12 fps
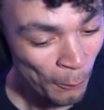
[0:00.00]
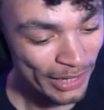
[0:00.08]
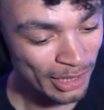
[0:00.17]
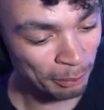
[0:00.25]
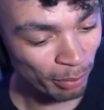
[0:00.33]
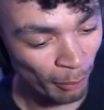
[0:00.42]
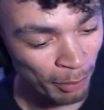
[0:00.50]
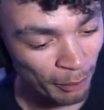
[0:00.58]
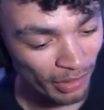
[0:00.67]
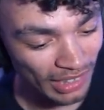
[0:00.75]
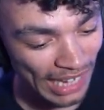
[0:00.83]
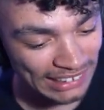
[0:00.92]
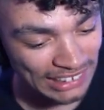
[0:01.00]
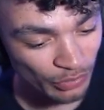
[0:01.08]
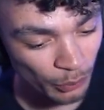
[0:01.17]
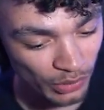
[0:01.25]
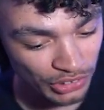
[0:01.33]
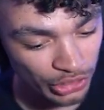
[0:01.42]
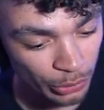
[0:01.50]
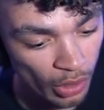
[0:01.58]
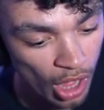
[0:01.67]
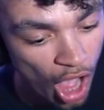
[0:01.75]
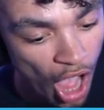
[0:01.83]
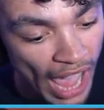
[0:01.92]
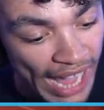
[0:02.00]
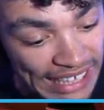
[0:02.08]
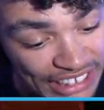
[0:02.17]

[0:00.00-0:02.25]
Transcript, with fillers: we can pop up the lights if we want to. It's